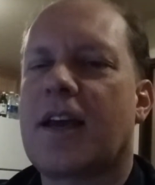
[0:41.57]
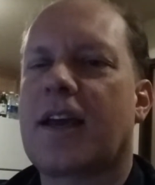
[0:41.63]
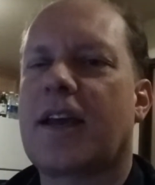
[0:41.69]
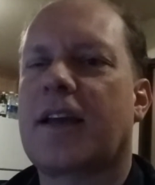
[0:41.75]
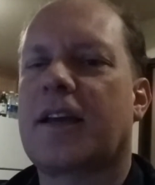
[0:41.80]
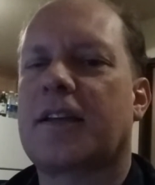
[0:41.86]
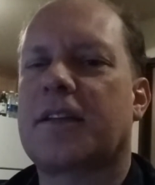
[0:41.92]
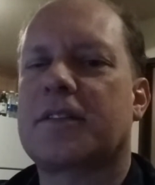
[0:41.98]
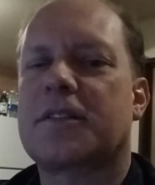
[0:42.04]

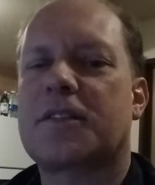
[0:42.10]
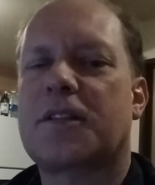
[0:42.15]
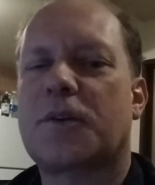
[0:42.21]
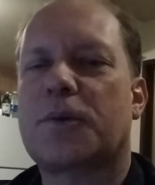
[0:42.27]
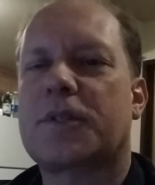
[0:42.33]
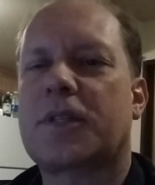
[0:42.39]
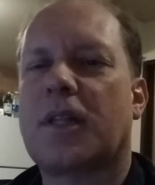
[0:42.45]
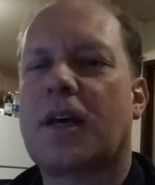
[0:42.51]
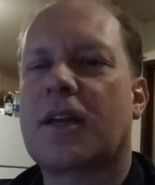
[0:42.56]
and there
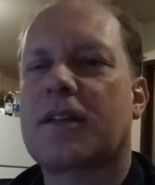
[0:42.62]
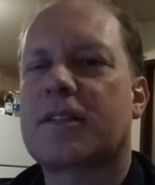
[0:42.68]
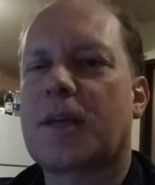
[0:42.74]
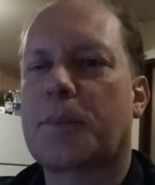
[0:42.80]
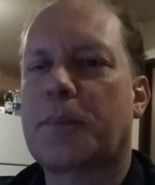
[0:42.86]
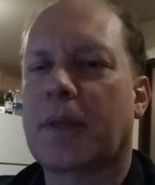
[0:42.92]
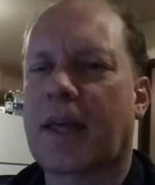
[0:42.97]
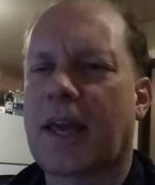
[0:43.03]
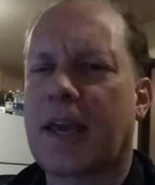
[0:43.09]
was a lot of
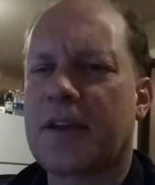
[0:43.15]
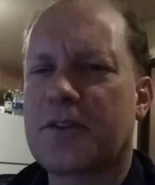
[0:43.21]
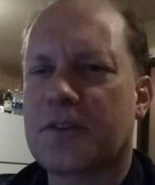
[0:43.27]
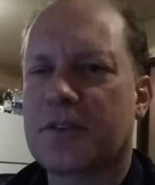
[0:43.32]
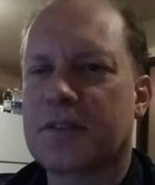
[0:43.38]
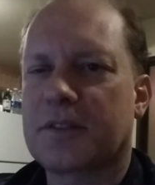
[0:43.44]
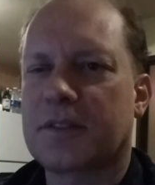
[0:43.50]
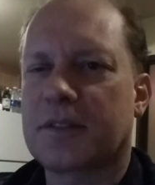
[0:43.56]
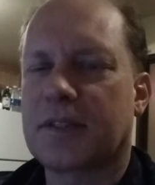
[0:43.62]

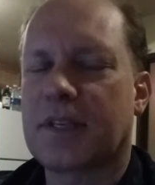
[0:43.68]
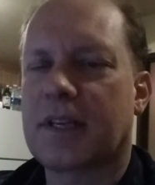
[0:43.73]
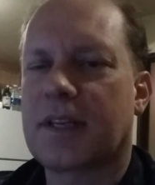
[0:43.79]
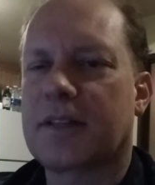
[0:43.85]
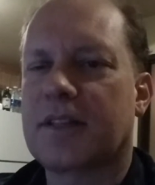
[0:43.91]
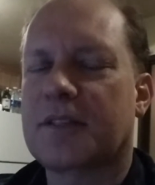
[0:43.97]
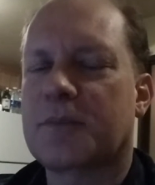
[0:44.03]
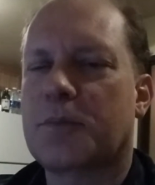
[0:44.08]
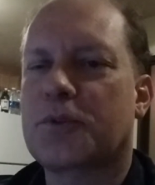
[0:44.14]
supplication
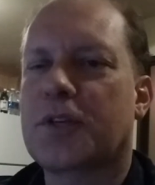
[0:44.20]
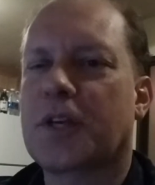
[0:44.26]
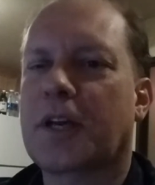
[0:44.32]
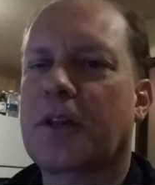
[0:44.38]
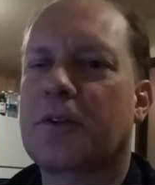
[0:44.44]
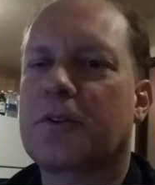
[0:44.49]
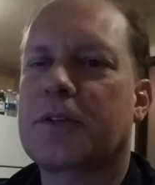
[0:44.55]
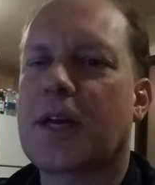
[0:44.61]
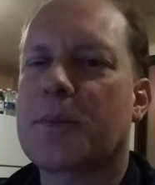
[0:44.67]
in this
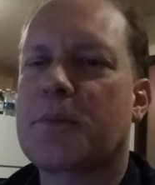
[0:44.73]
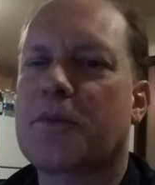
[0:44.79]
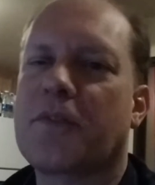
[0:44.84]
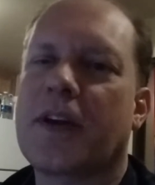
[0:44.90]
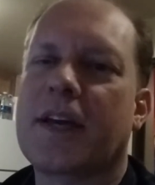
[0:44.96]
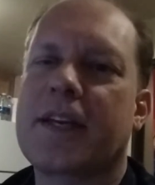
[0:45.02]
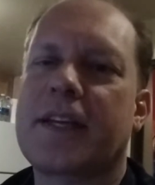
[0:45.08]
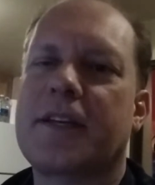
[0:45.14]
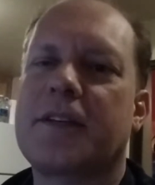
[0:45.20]
particular type of
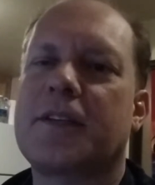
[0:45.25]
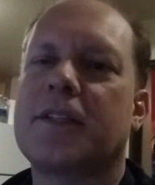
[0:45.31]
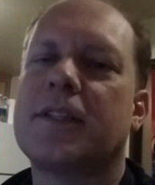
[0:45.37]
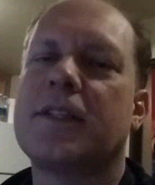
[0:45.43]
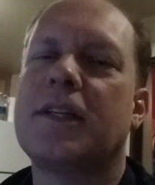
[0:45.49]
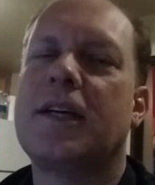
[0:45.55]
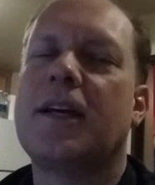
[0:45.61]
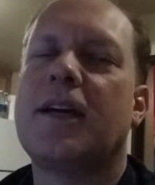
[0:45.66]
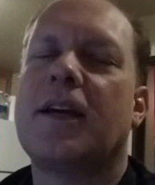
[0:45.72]
ideal,